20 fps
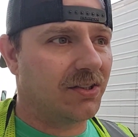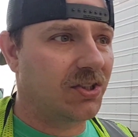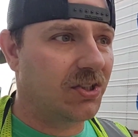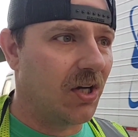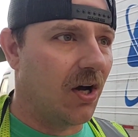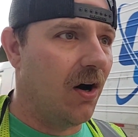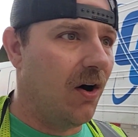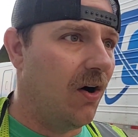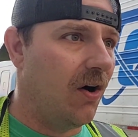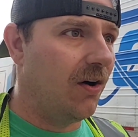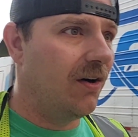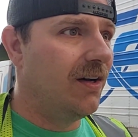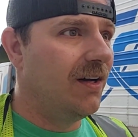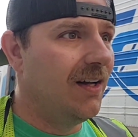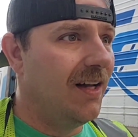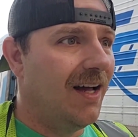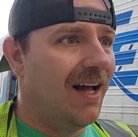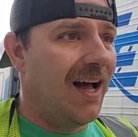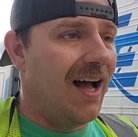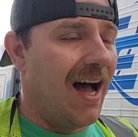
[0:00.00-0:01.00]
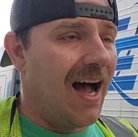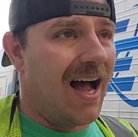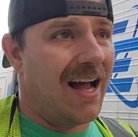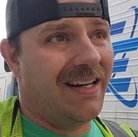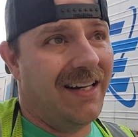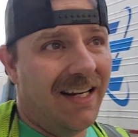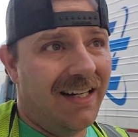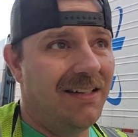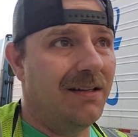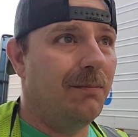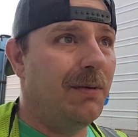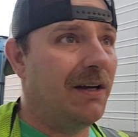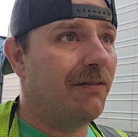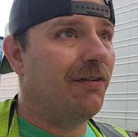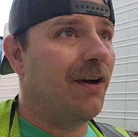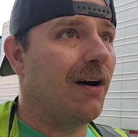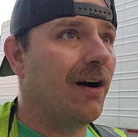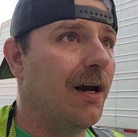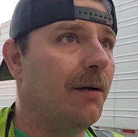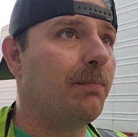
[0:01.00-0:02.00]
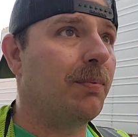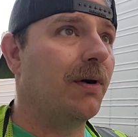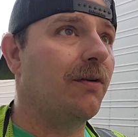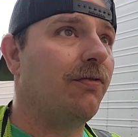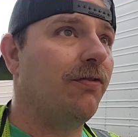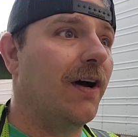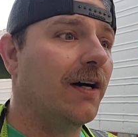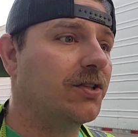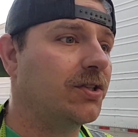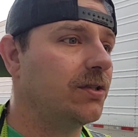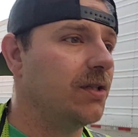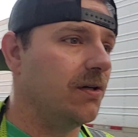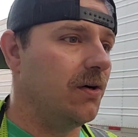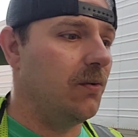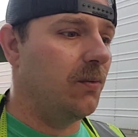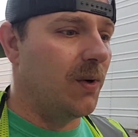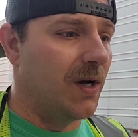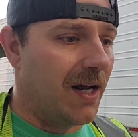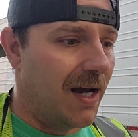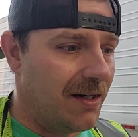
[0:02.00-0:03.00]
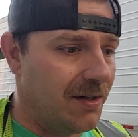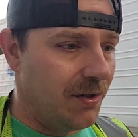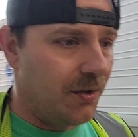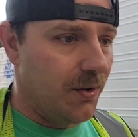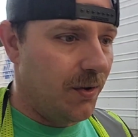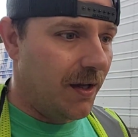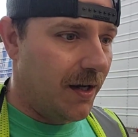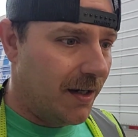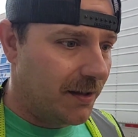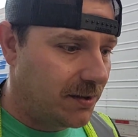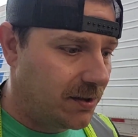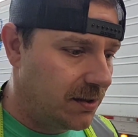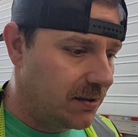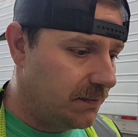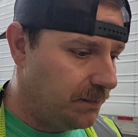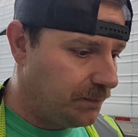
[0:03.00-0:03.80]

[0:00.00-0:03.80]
So I need to be very professional when I do this